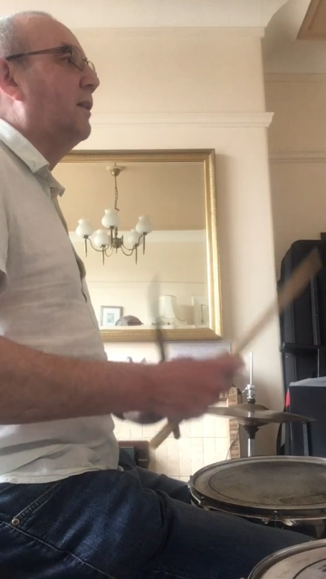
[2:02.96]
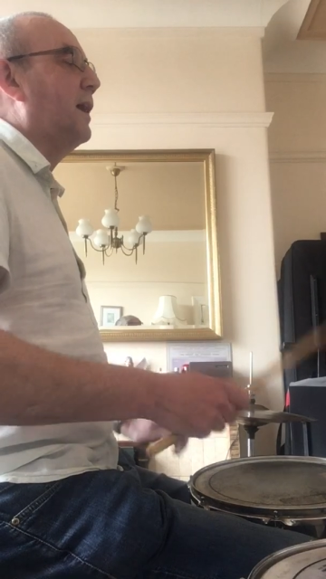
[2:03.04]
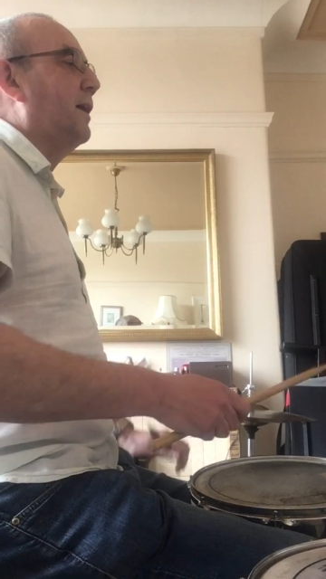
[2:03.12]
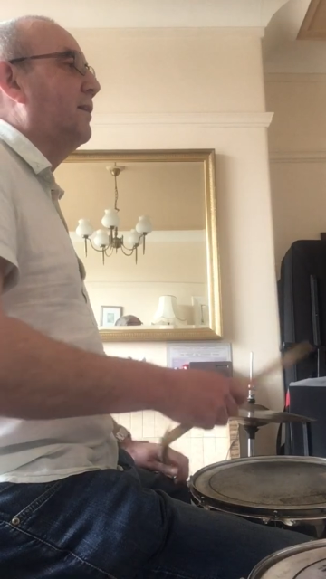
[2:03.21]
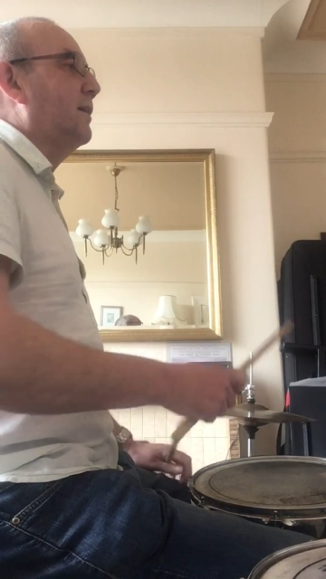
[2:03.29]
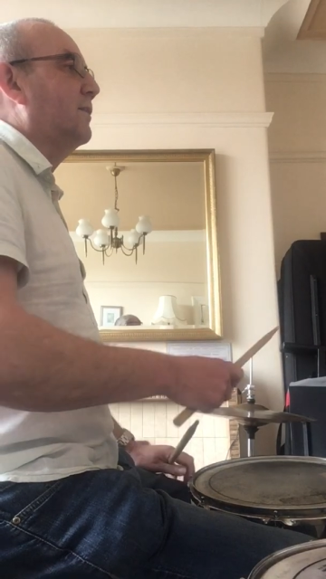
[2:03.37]

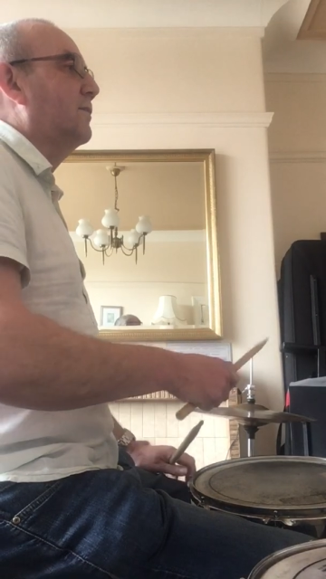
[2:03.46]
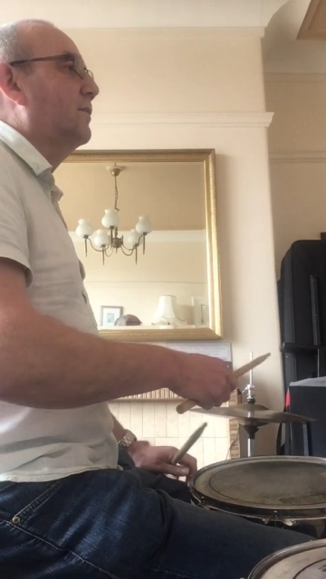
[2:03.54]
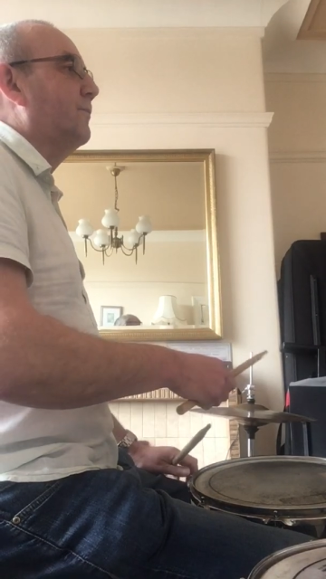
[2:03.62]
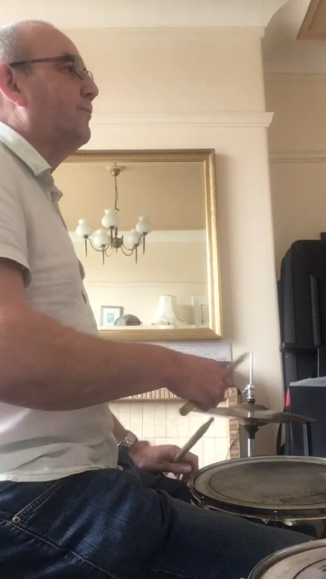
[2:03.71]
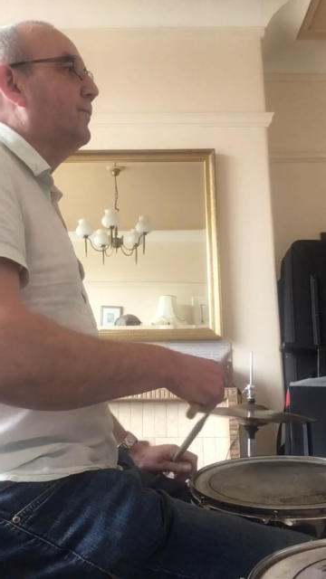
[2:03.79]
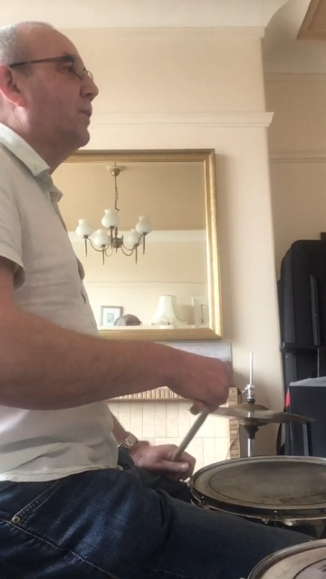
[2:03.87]
like this.
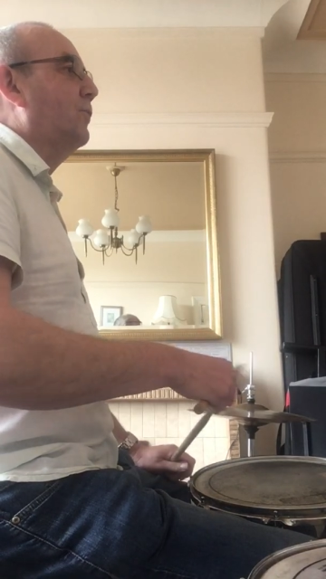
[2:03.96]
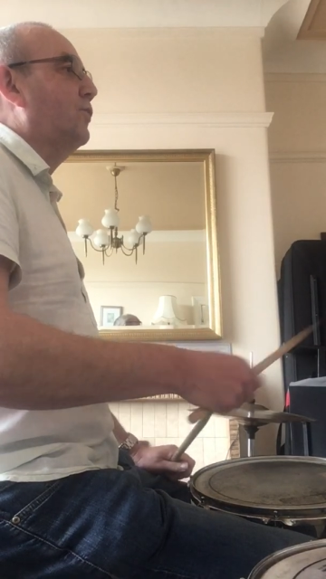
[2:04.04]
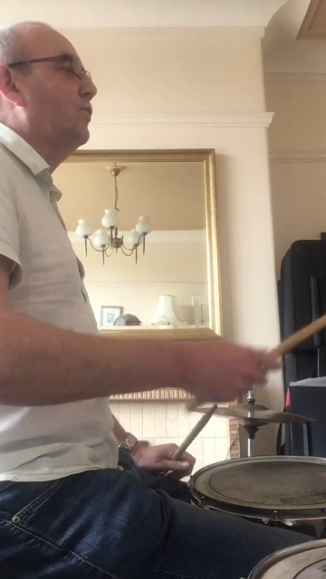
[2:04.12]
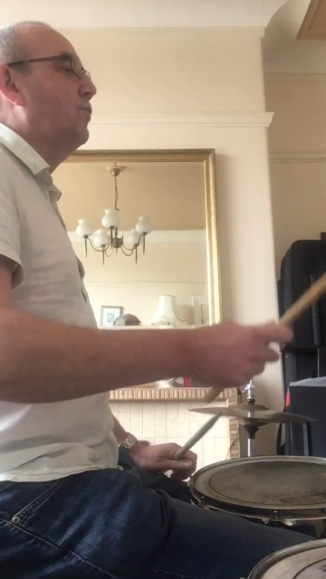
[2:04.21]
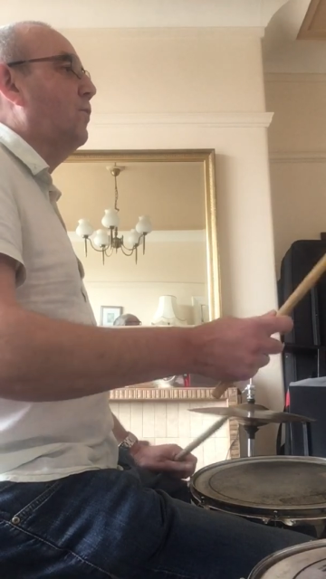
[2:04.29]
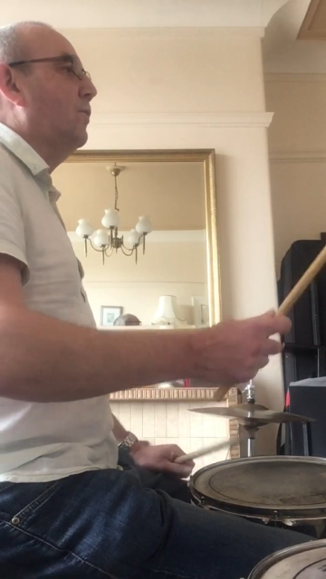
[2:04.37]

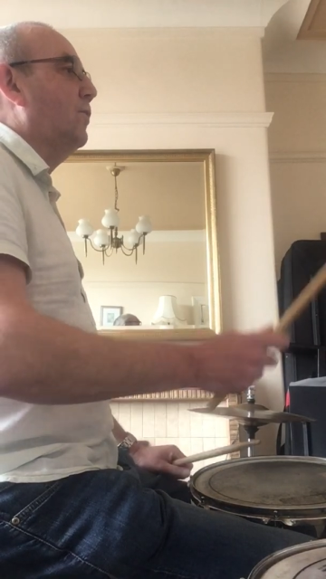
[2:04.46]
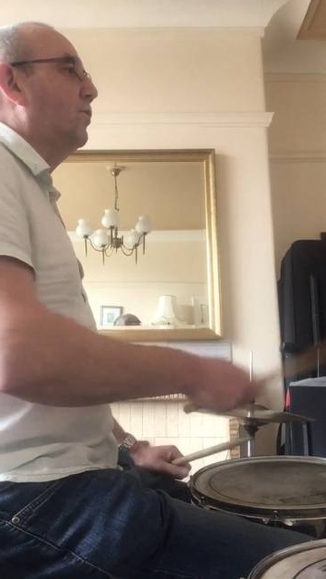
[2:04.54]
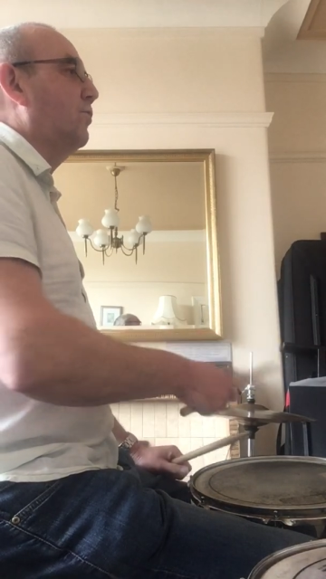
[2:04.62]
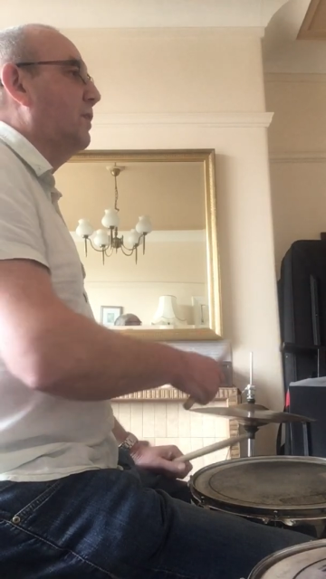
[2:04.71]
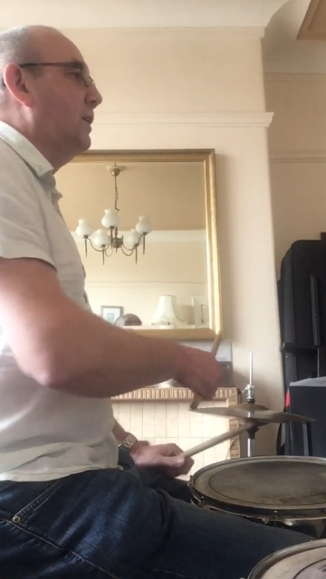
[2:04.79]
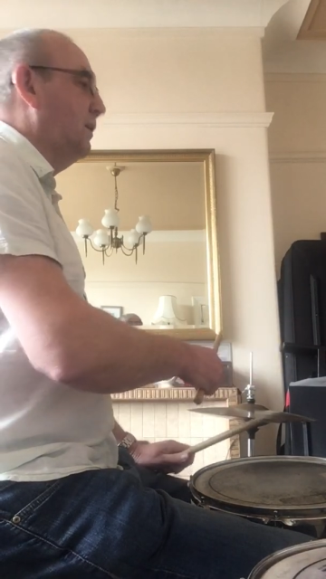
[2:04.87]
2,
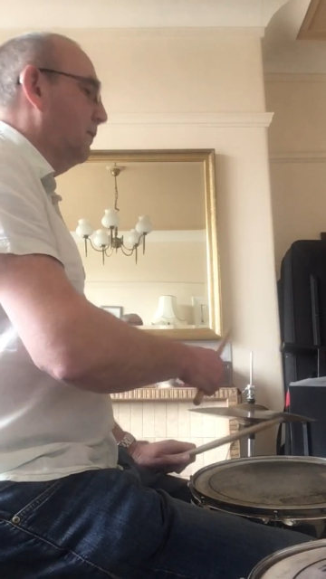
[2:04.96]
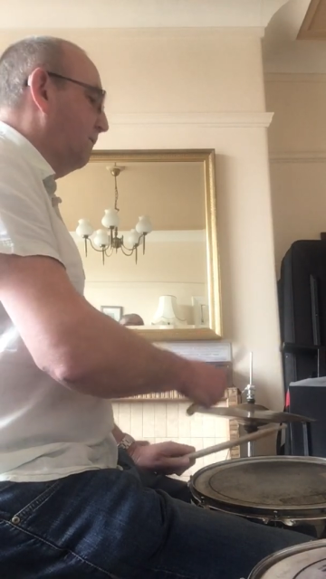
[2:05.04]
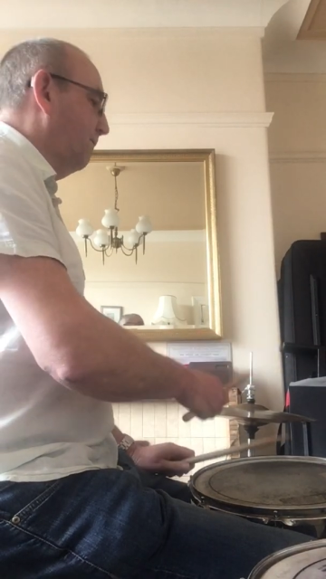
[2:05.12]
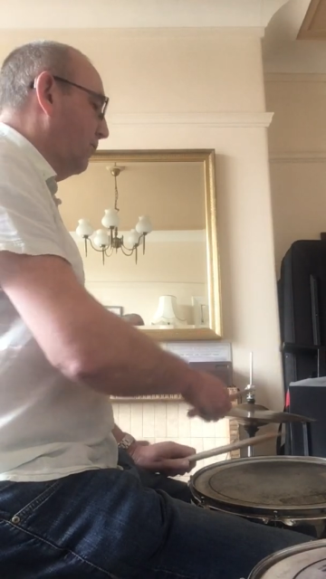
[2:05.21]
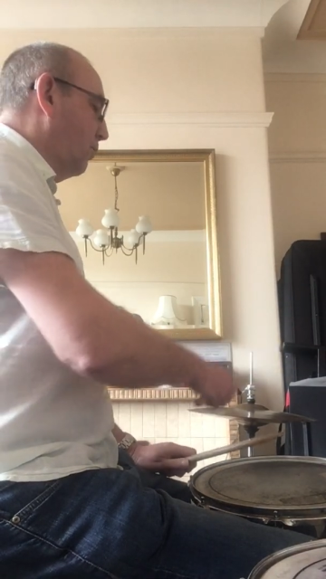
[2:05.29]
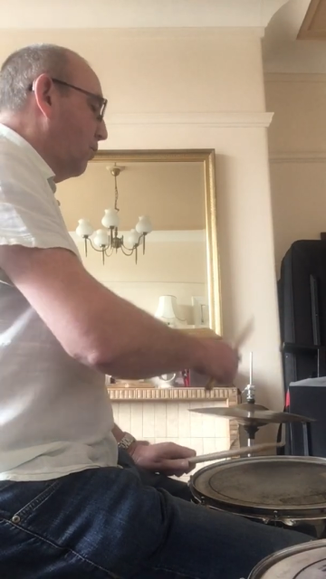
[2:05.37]
3,
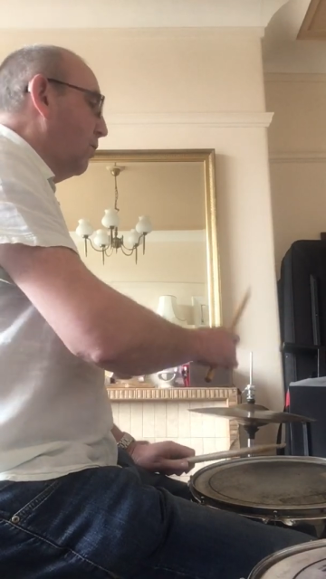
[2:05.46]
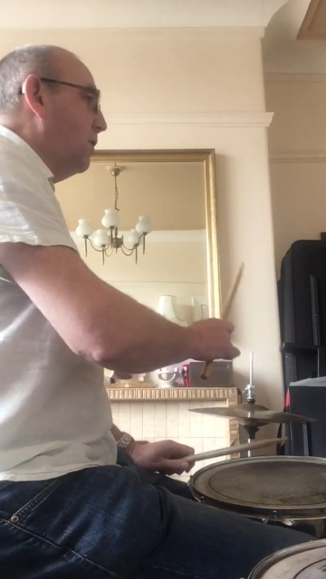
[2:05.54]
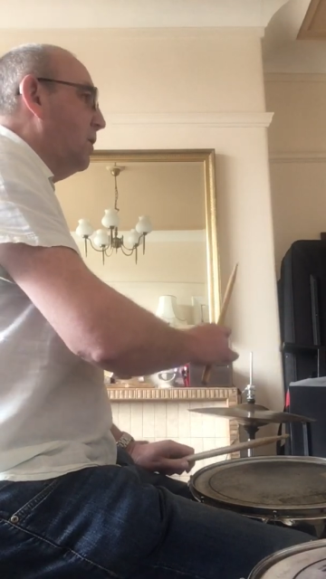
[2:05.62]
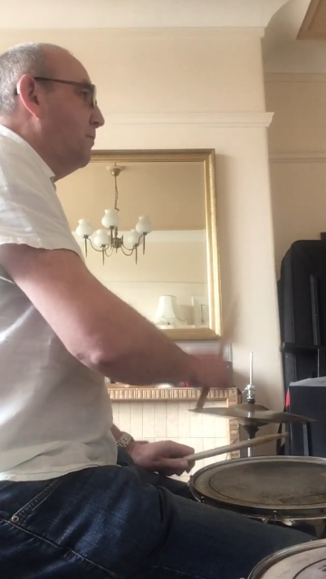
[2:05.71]
4.